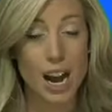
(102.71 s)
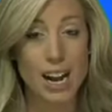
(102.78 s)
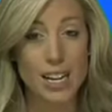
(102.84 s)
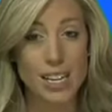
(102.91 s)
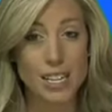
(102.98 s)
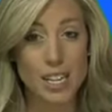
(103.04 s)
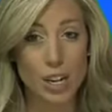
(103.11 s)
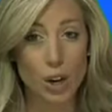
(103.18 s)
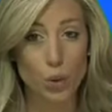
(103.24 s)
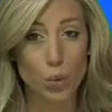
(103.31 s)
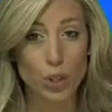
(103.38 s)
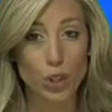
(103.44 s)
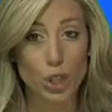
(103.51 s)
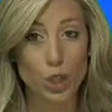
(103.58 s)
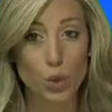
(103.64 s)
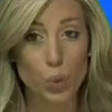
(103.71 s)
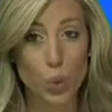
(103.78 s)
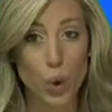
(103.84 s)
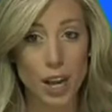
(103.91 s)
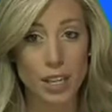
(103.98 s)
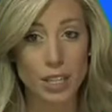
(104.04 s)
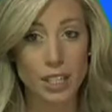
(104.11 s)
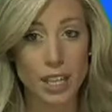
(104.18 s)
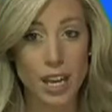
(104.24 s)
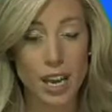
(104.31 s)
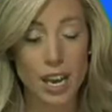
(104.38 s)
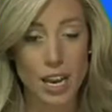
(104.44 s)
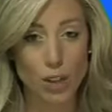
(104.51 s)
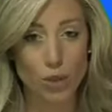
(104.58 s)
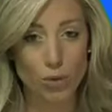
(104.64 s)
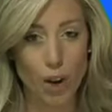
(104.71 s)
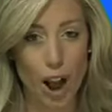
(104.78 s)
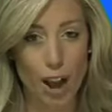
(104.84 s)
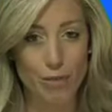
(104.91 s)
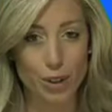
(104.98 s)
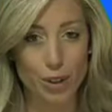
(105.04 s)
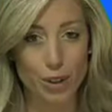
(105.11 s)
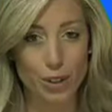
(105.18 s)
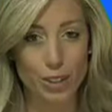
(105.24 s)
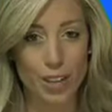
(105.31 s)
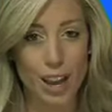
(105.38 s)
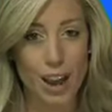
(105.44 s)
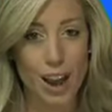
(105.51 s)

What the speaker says: a year, which is twice its rivals.